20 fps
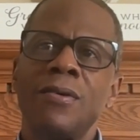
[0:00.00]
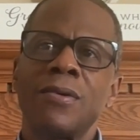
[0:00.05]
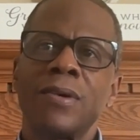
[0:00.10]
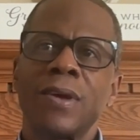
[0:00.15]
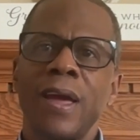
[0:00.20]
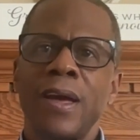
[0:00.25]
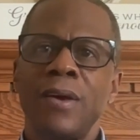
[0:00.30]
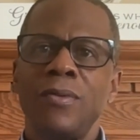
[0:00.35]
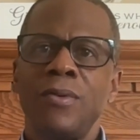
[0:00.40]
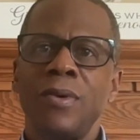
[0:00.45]

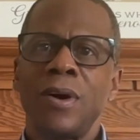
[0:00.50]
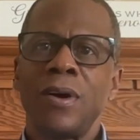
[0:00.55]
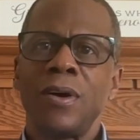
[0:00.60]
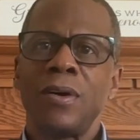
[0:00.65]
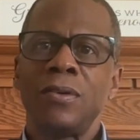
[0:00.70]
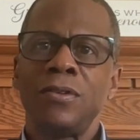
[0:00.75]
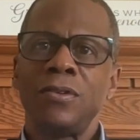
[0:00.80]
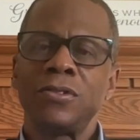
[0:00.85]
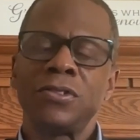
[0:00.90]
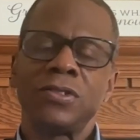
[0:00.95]
okay,
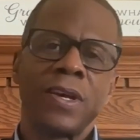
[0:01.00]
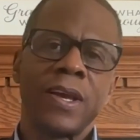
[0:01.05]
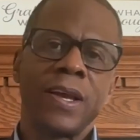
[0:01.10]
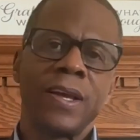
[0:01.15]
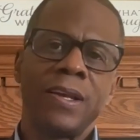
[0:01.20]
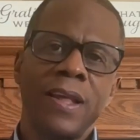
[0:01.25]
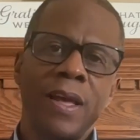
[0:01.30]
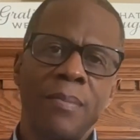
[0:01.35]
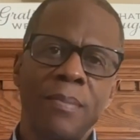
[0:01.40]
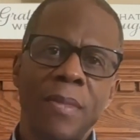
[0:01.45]
well, you're
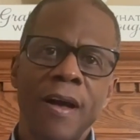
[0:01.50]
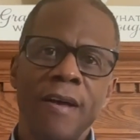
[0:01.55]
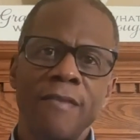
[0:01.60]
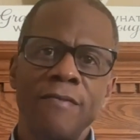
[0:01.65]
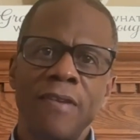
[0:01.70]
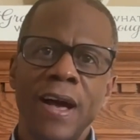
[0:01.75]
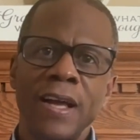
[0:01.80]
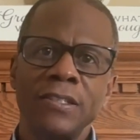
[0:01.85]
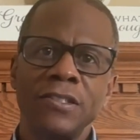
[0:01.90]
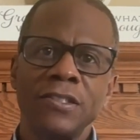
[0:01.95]
saying that my
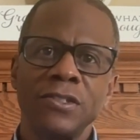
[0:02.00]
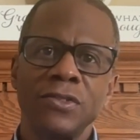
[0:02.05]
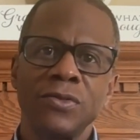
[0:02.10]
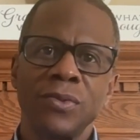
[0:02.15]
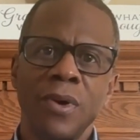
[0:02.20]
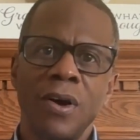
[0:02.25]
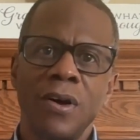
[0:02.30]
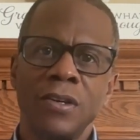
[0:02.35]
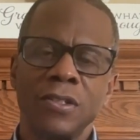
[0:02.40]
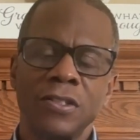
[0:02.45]
advice is
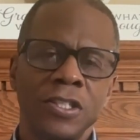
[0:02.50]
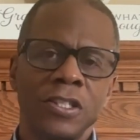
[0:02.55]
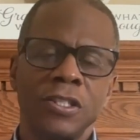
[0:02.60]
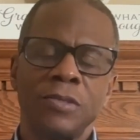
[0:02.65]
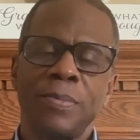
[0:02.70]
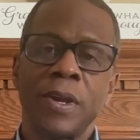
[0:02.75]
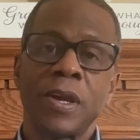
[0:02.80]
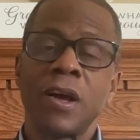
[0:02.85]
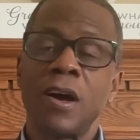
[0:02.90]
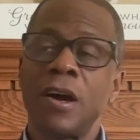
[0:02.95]
wrong
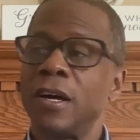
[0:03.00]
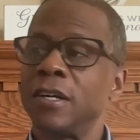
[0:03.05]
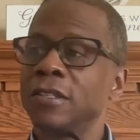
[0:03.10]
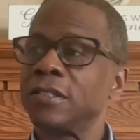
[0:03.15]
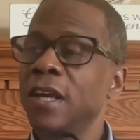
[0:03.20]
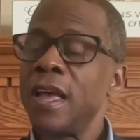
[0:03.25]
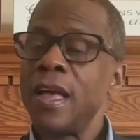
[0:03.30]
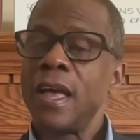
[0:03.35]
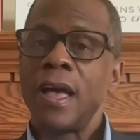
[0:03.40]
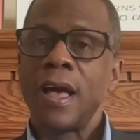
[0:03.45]
just because